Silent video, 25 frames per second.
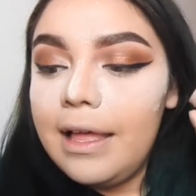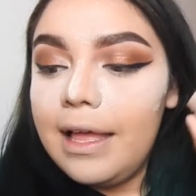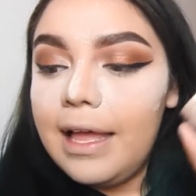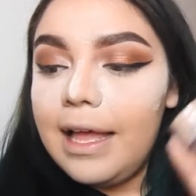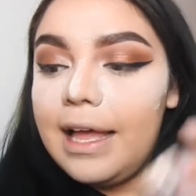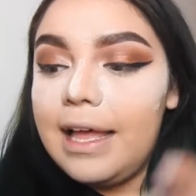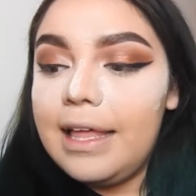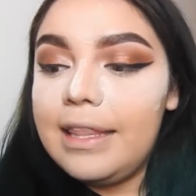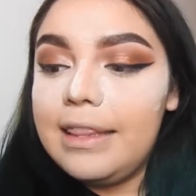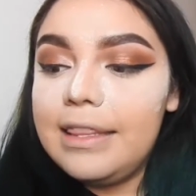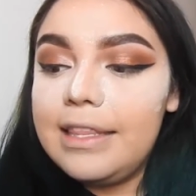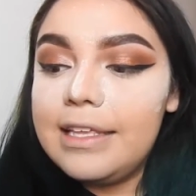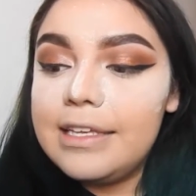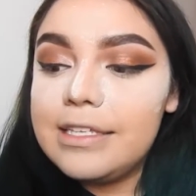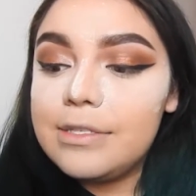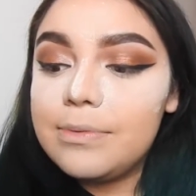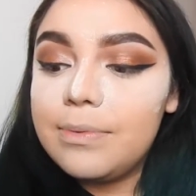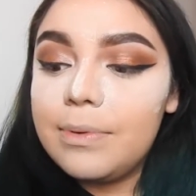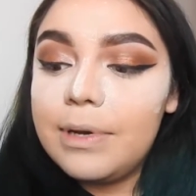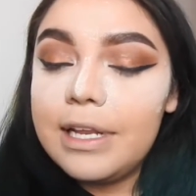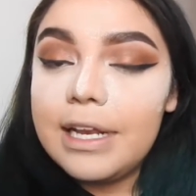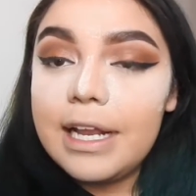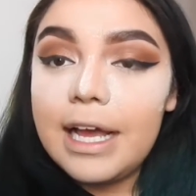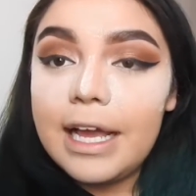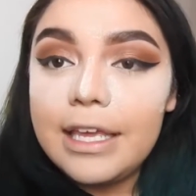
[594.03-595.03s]
And this
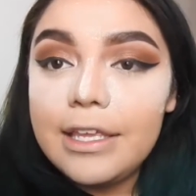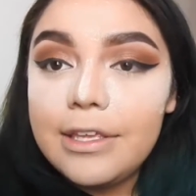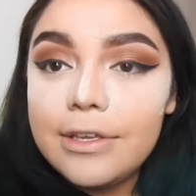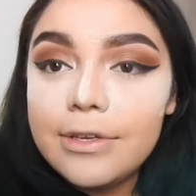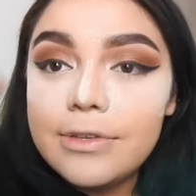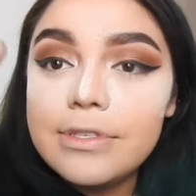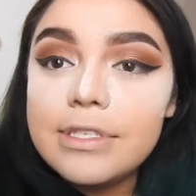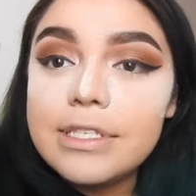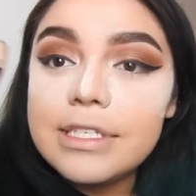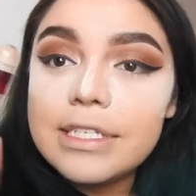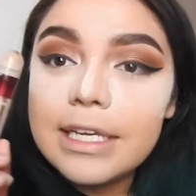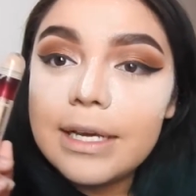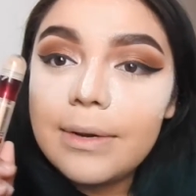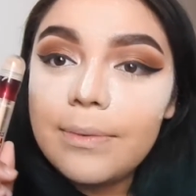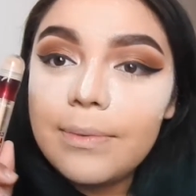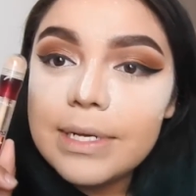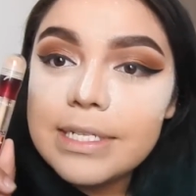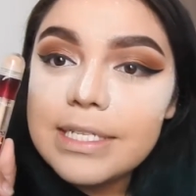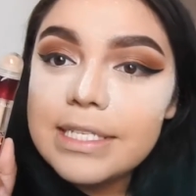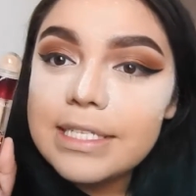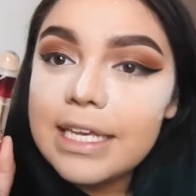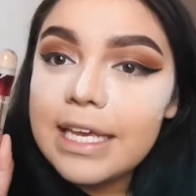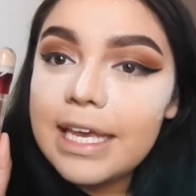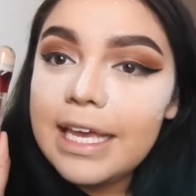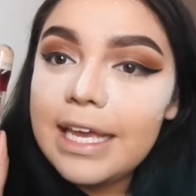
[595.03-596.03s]
one, I used it
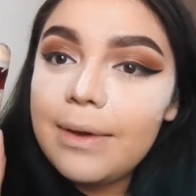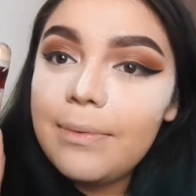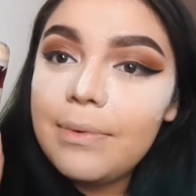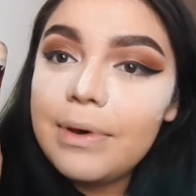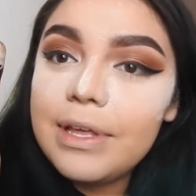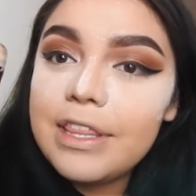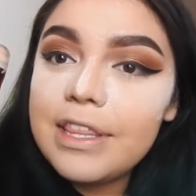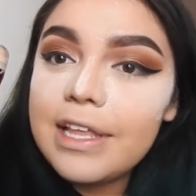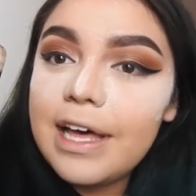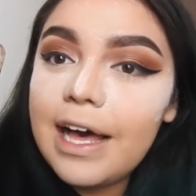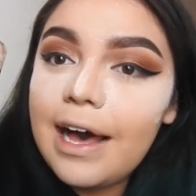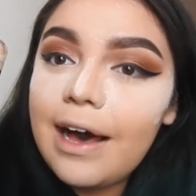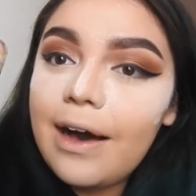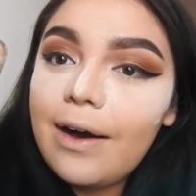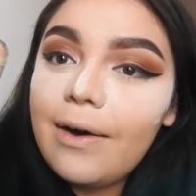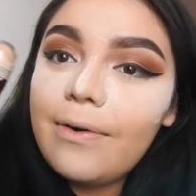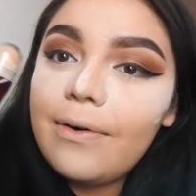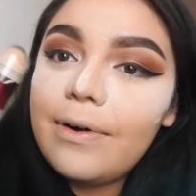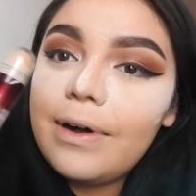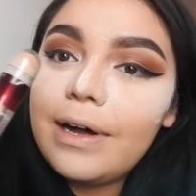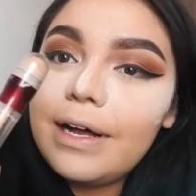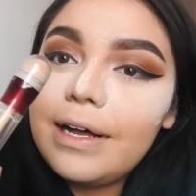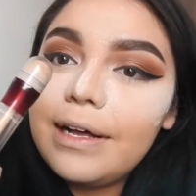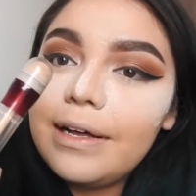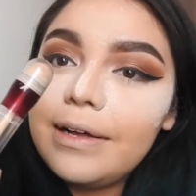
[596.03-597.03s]
one day
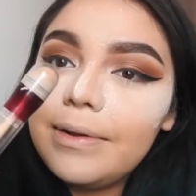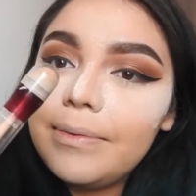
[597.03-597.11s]
without